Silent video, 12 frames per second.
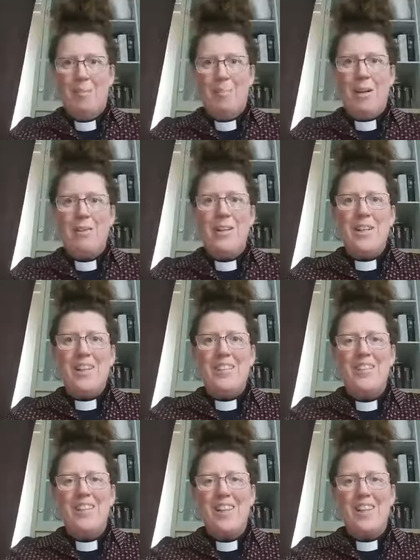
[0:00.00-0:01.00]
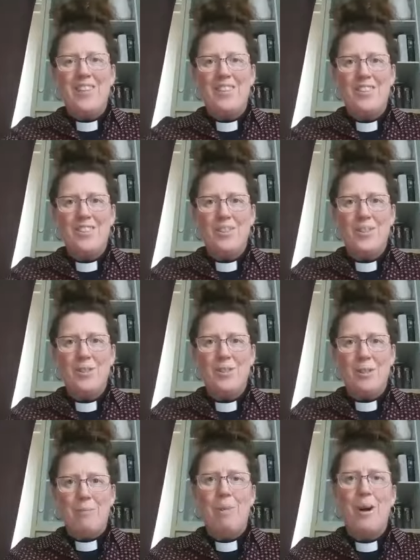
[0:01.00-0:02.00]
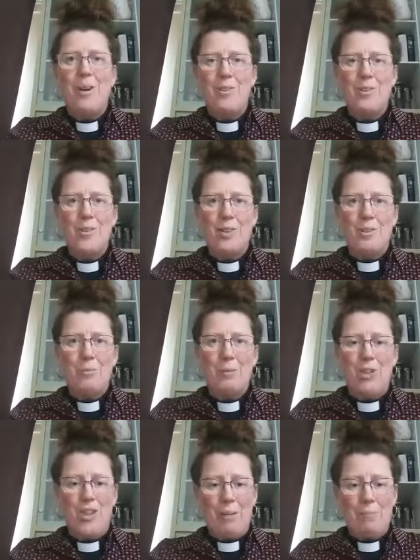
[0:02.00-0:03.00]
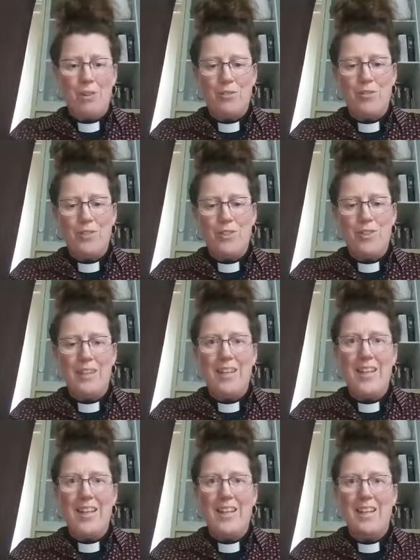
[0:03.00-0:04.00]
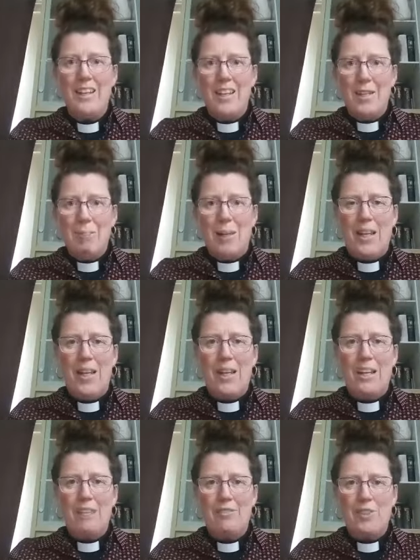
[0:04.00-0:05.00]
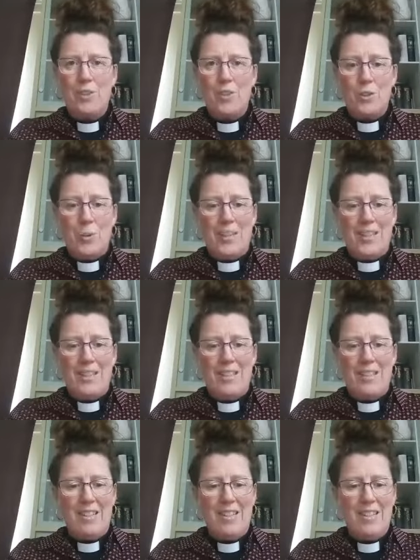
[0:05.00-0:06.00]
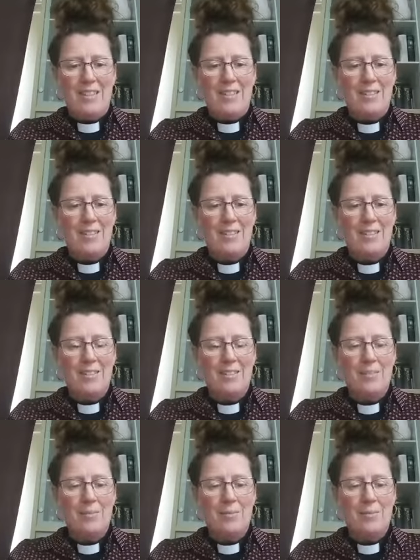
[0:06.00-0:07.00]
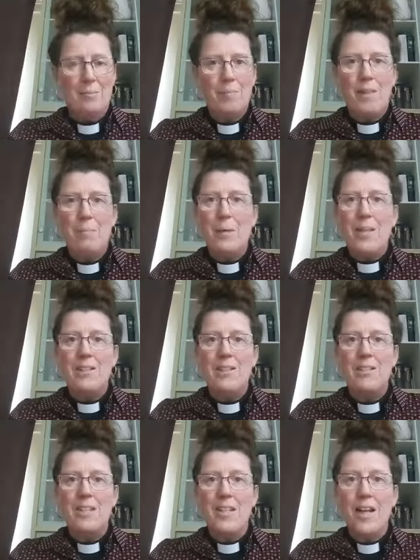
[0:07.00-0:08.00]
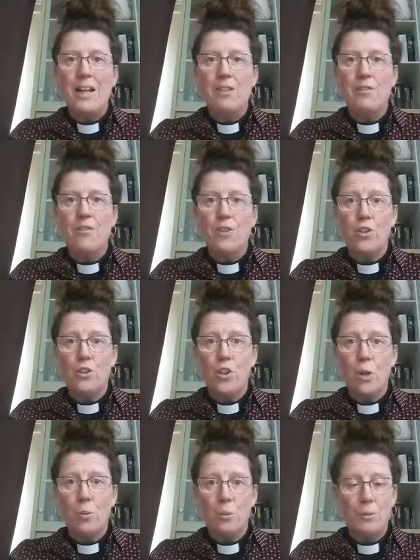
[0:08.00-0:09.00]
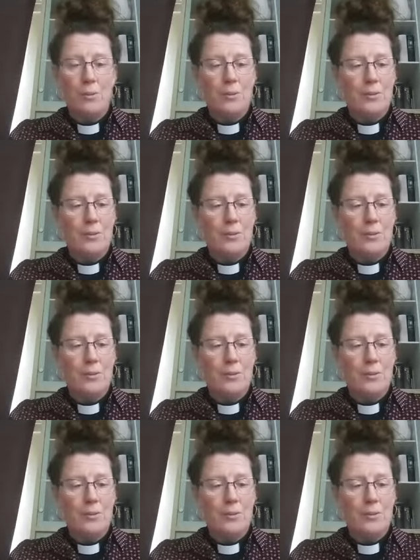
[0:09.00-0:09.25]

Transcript: My reading today continues in Mark's Gospel, chapter 14, beginning at verse 26. Peter's denial foretold.